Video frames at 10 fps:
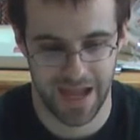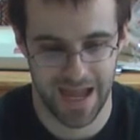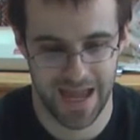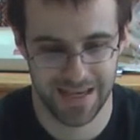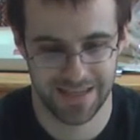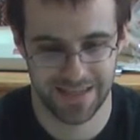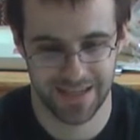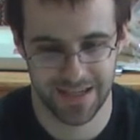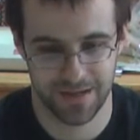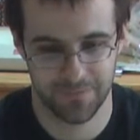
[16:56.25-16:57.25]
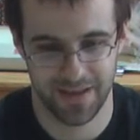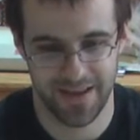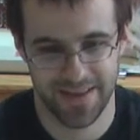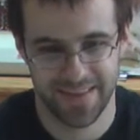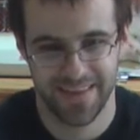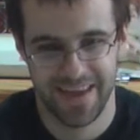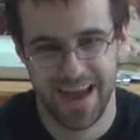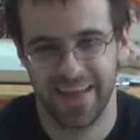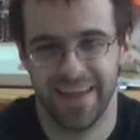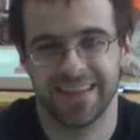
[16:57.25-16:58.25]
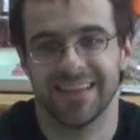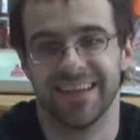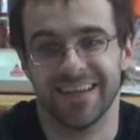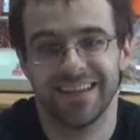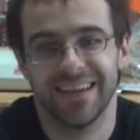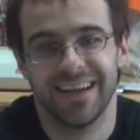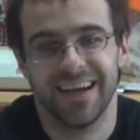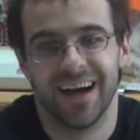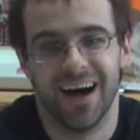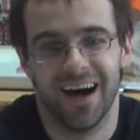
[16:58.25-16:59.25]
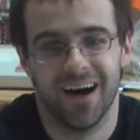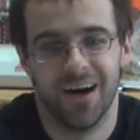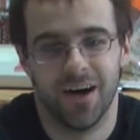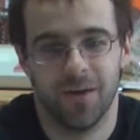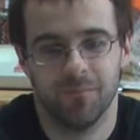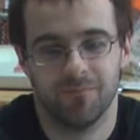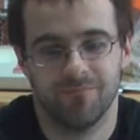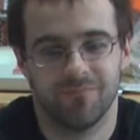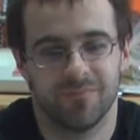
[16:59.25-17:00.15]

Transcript: and um yeah that's it um